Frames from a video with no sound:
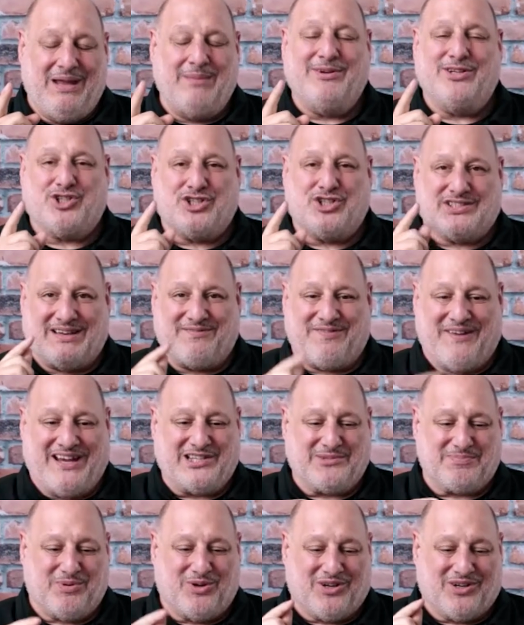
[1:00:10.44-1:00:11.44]
images on
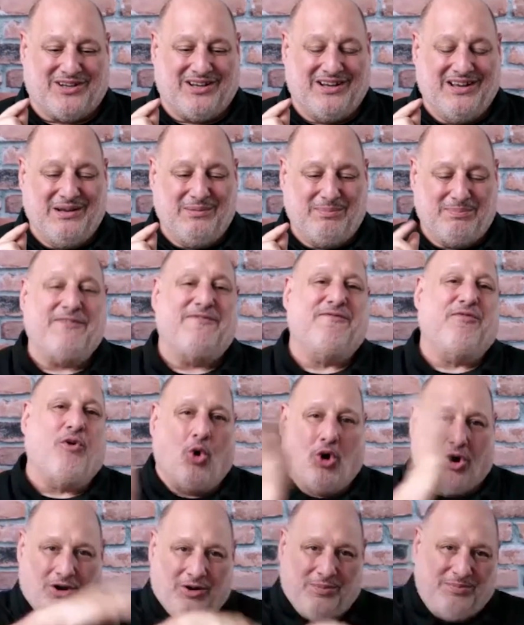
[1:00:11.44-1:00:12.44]
Facebook
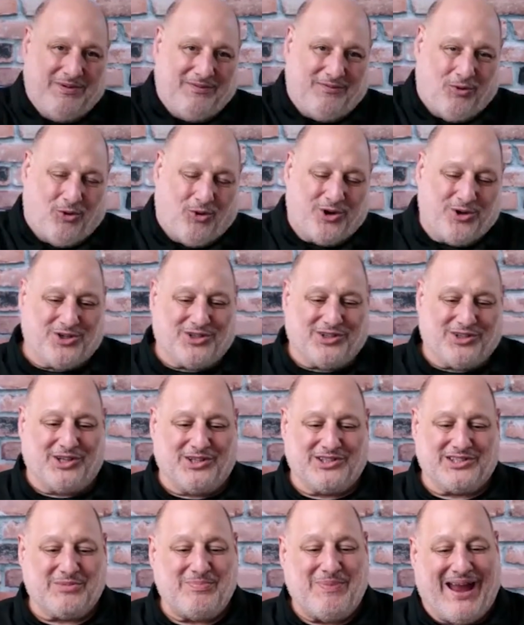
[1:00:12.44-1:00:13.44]
before you took a
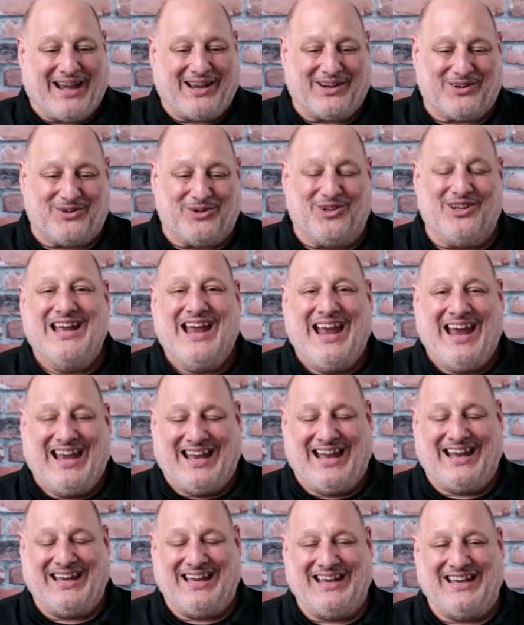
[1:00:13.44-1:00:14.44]
little sabbatical,
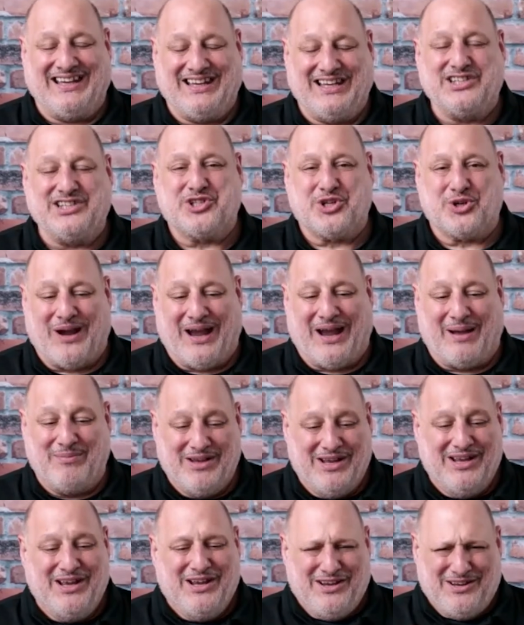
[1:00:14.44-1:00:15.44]
and on in
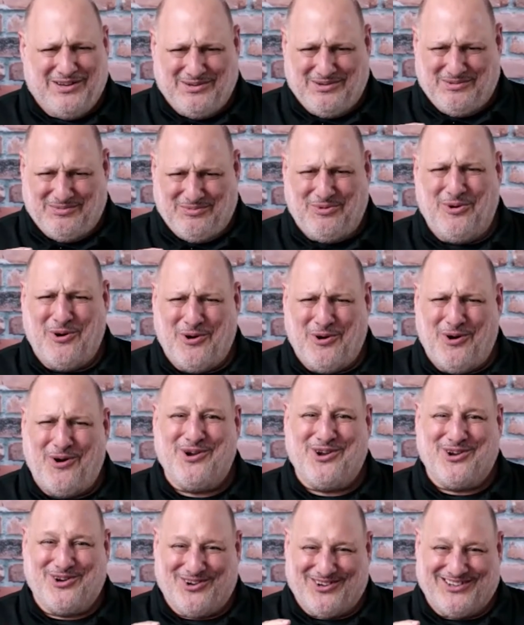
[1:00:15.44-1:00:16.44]
Instagram.
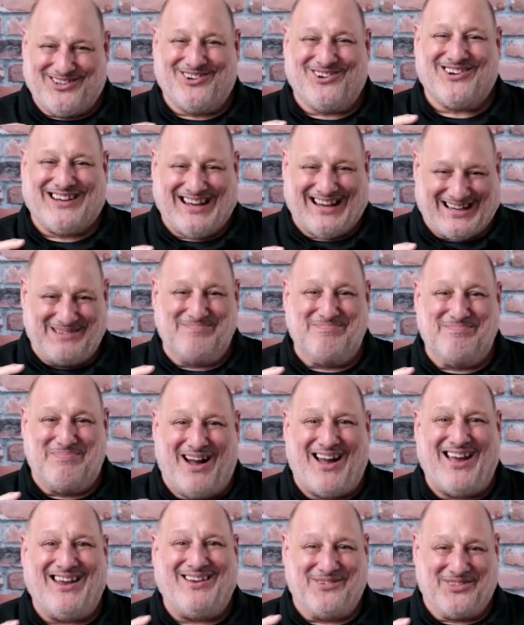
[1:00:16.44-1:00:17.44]
Woohoo! You're kicking
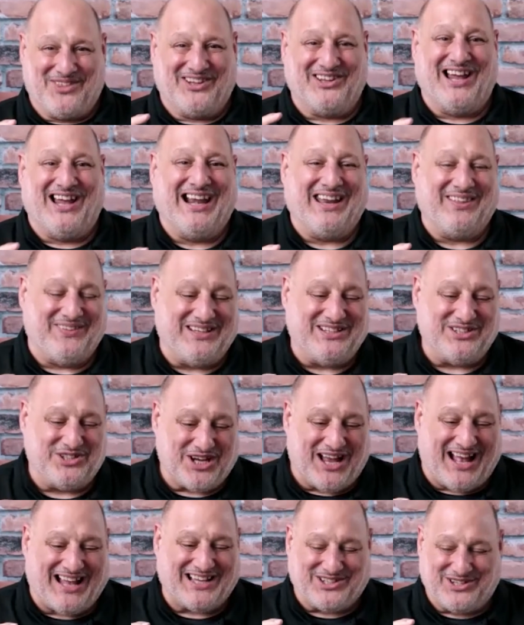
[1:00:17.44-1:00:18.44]
butt with a lot of these
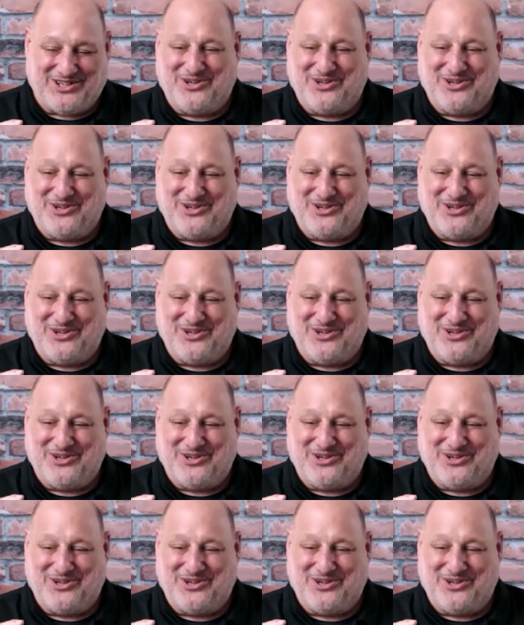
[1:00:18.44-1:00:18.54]
shots that